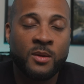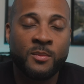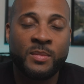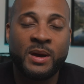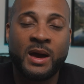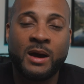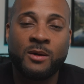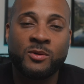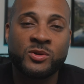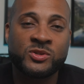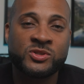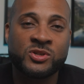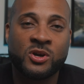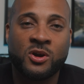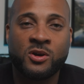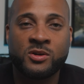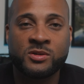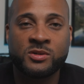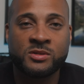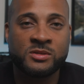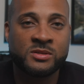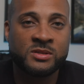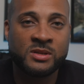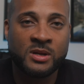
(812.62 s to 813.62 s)
power
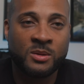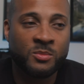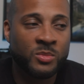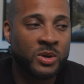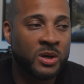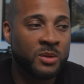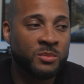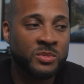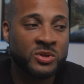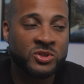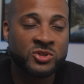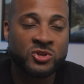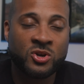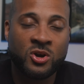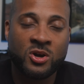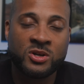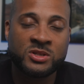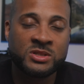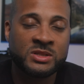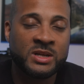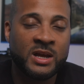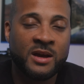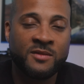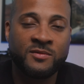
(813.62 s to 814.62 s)
chargers, and I'm going to be
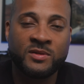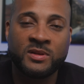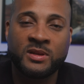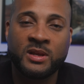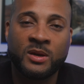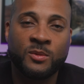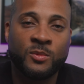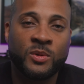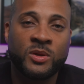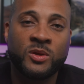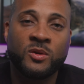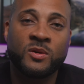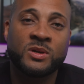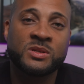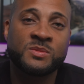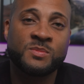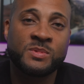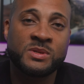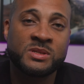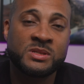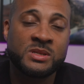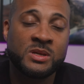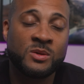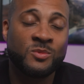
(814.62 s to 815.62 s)
charging everything with
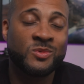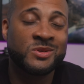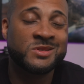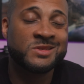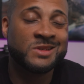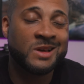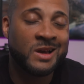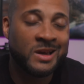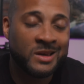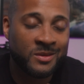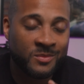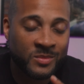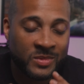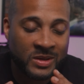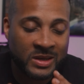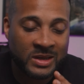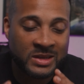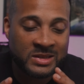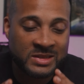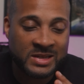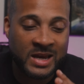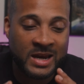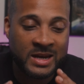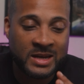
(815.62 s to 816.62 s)
USB-C, which I am
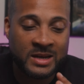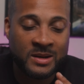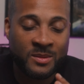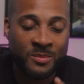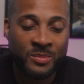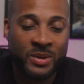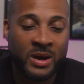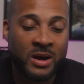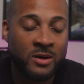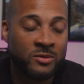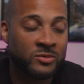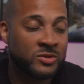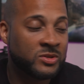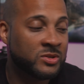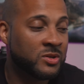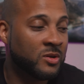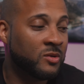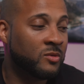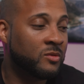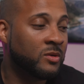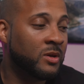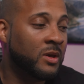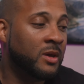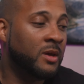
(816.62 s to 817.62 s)
excited about.
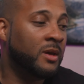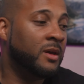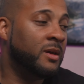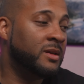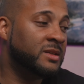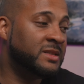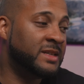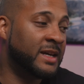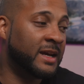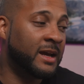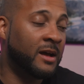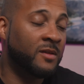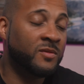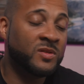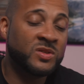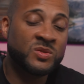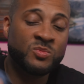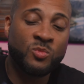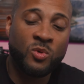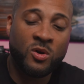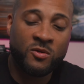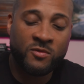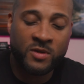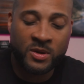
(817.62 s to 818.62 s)
So check out the
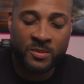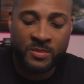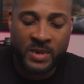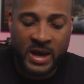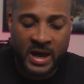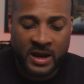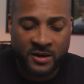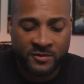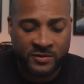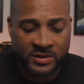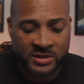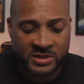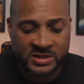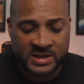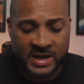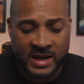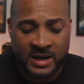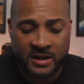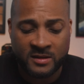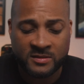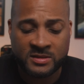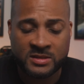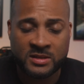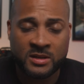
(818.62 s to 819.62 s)
SmallRig battery. Shout
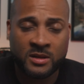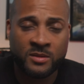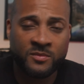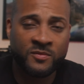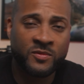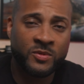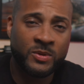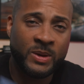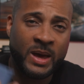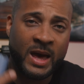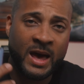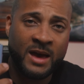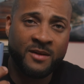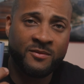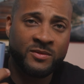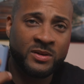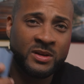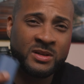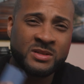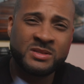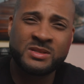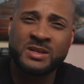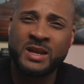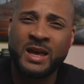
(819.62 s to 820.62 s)
out to them for having
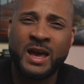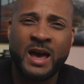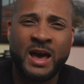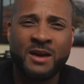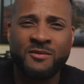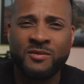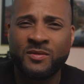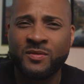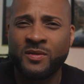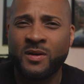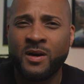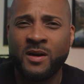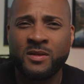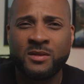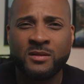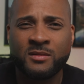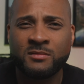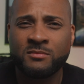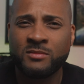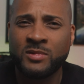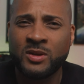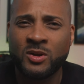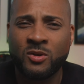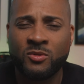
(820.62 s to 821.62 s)
this, and they have it for other,
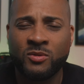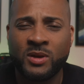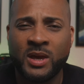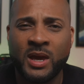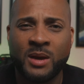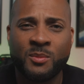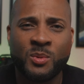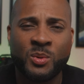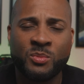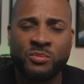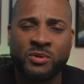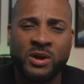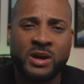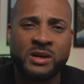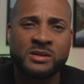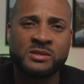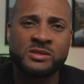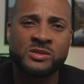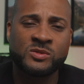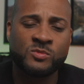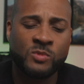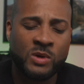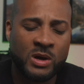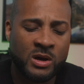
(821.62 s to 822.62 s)
you know, camera brands
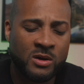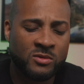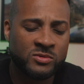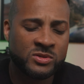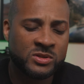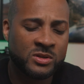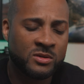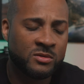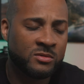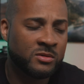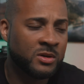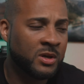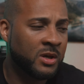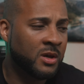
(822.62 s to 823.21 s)
as well. So